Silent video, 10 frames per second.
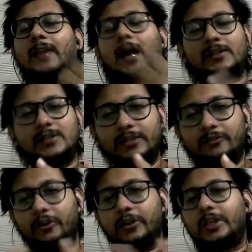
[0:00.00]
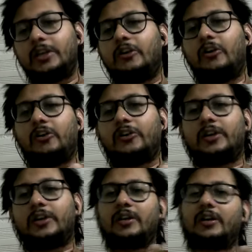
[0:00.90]
largely working
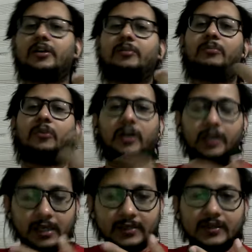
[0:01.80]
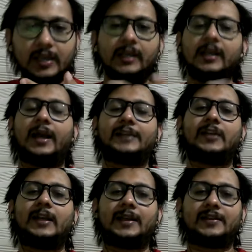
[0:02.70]
on politics as
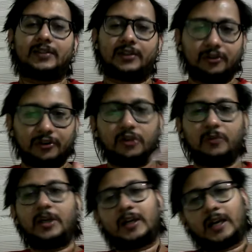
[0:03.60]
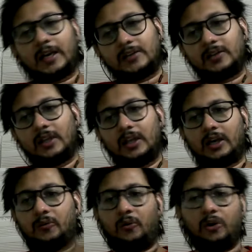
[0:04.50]
well as human rights.
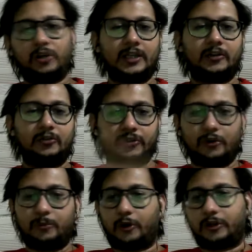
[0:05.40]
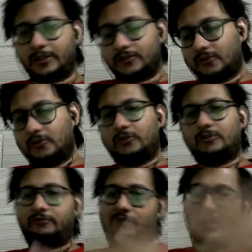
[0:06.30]
Walter Rousseau,
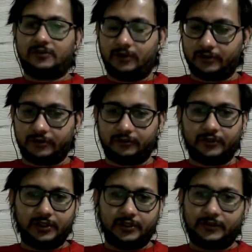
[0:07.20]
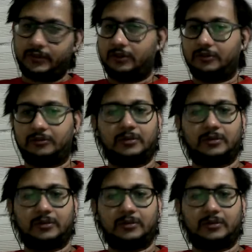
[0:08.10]
Montesquieu, French philosophers,